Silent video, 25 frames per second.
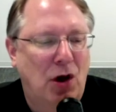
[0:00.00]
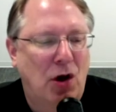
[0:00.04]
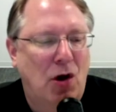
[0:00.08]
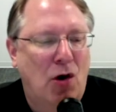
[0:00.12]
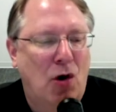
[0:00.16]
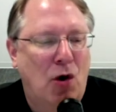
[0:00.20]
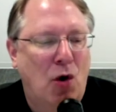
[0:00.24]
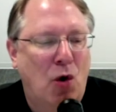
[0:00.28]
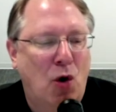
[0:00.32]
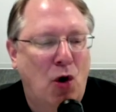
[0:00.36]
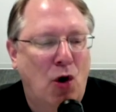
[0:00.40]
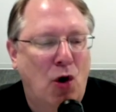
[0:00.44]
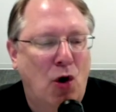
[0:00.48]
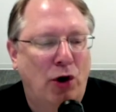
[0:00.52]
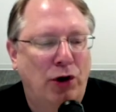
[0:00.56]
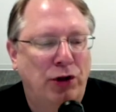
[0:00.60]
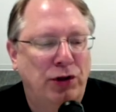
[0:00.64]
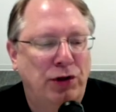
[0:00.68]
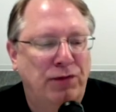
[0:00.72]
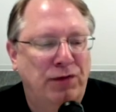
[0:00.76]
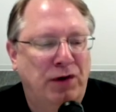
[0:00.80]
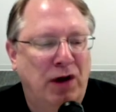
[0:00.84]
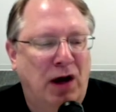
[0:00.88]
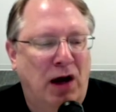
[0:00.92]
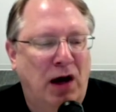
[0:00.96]
or
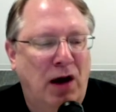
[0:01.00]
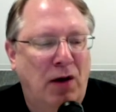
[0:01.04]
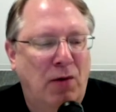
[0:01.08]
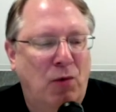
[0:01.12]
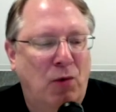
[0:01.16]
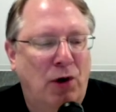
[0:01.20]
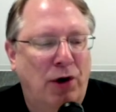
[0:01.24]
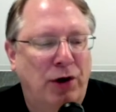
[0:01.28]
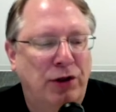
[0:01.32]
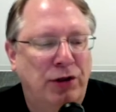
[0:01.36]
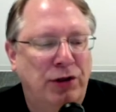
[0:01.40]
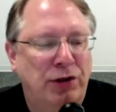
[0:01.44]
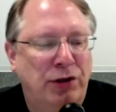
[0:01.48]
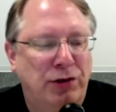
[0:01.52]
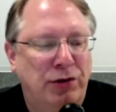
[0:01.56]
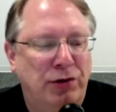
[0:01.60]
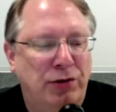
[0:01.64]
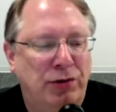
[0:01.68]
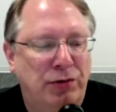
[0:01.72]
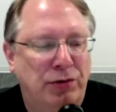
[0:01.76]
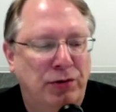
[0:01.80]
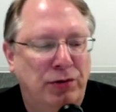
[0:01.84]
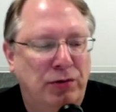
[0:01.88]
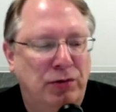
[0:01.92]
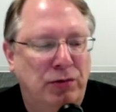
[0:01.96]
you've got where
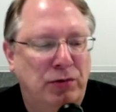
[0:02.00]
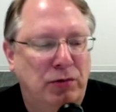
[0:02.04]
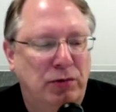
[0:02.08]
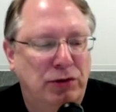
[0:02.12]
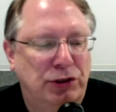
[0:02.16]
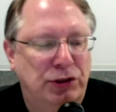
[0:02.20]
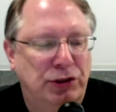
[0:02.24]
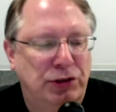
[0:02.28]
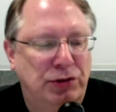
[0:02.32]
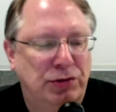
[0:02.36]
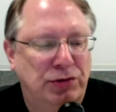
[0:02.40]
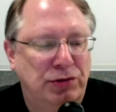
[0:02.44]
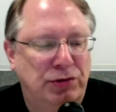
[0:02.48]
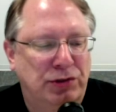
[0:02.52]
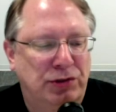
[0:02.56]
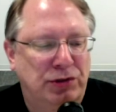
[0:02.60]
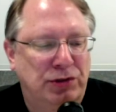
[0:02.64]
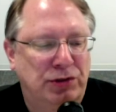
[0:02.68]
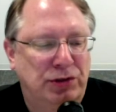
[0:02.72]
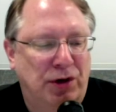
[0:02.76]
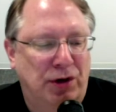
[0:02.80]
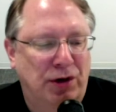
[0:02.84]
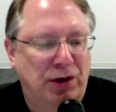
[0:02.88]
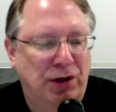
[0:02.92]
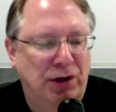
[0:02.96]
you choose the
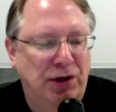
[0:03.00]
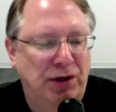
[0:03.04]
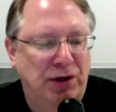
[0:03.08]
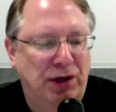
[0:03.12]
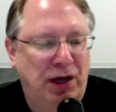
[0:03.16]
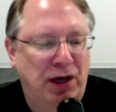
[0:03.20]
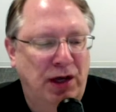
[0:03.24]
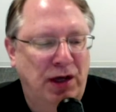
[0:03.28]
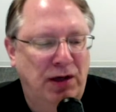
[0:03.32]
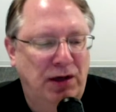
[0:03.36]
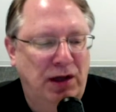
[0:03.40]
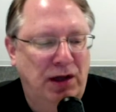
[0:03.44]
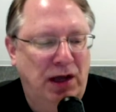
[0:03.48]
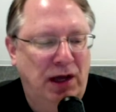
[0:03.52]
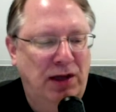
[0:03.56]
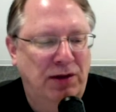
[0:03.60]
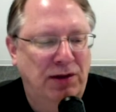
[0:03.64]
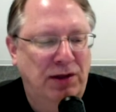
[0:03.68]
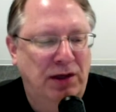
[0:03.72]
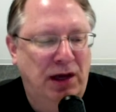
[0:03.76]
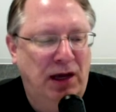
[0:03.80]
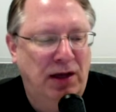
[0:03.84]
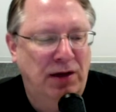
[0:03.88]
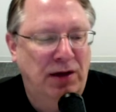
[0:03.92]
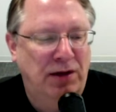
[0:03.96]
starting date and
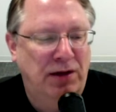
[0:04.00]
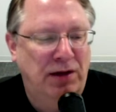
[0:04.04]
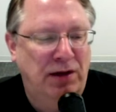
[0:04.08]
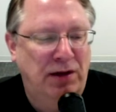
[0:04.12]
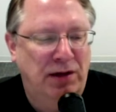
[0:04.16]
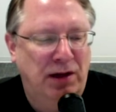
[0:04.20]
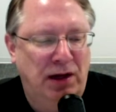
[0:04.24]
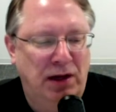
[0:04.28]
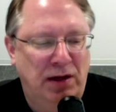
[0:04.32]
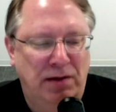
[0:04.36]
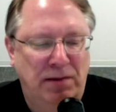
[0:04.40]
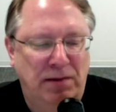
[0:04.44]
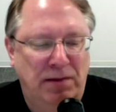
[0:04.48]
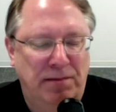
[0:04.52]
the ending date.